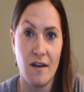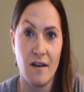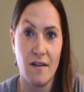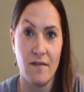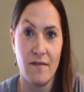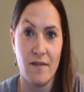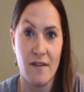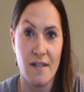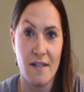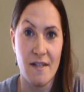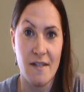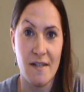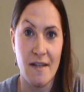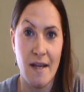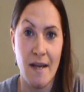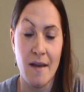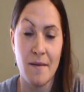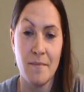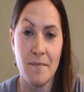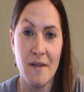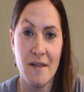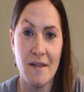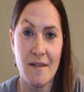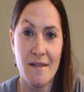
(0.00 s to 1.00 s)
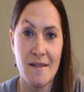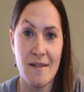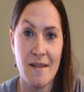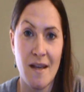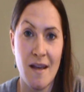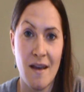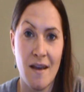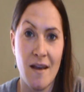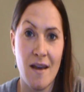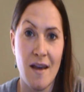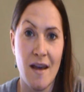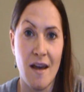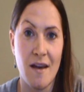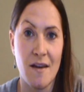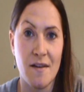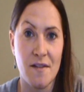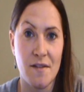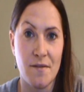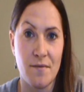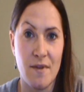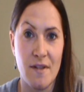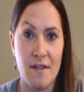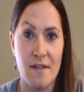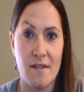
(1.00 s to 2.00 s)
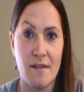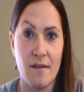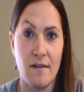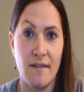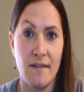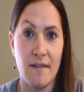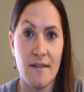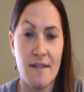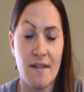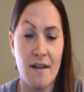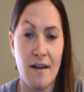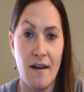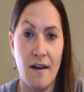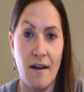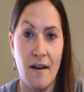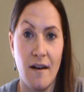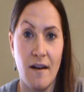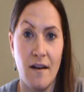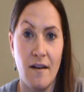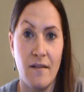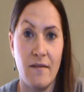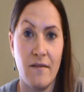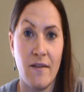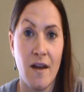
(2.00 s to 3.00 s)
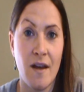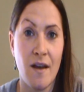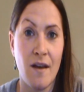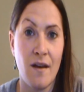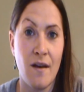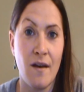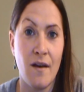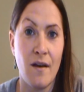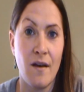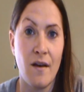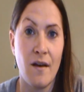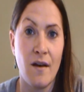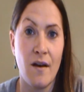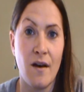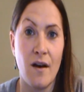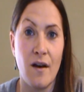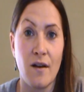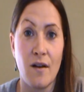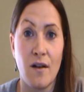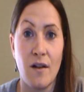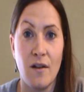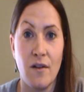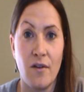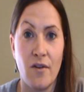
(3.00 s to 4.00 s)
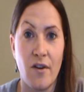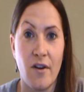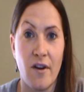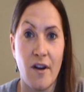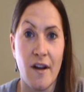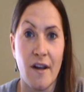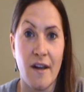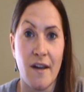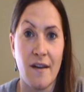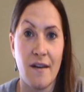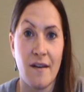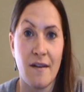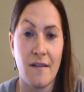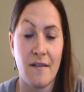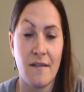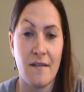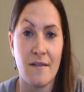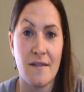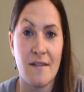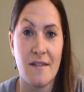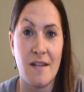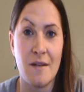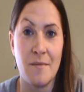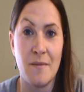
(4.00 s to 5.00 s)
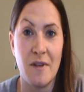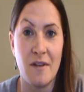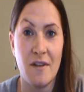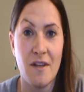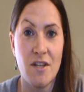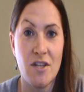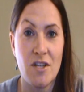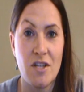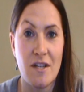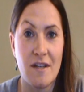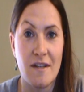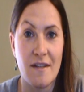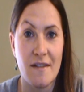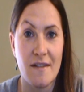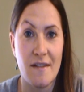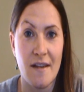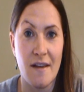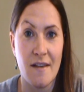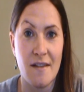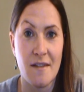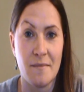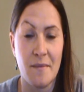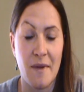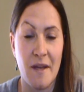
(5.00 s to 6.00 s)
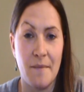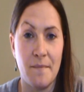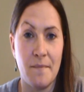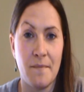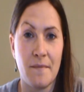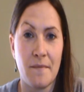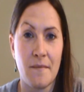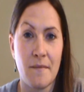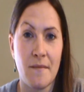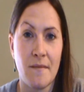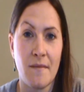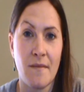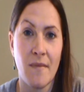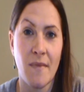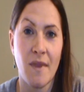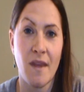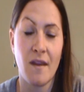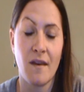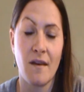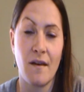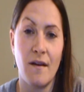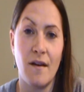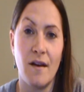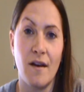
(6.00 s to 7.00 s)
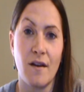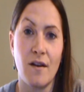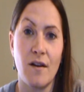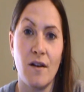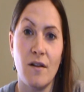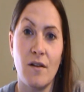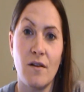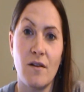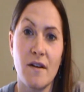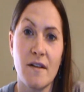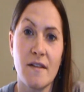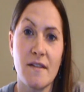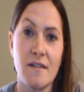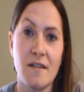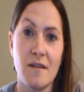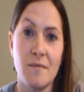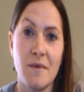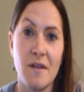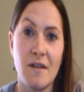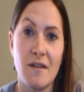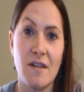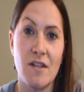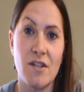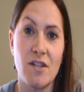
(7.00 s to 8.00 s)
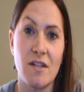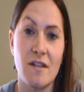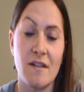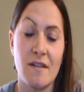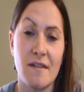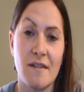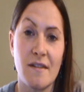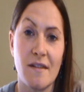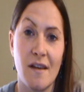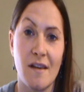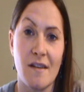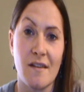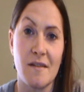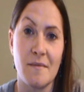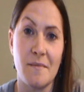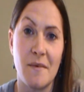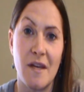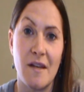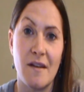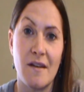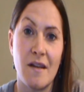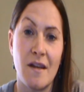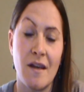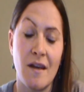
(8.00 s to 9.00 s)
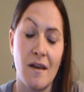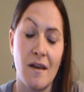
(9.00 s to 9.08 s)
of nystagmus as a result of a caloric stimulation assessment. A caloric stimulation assessment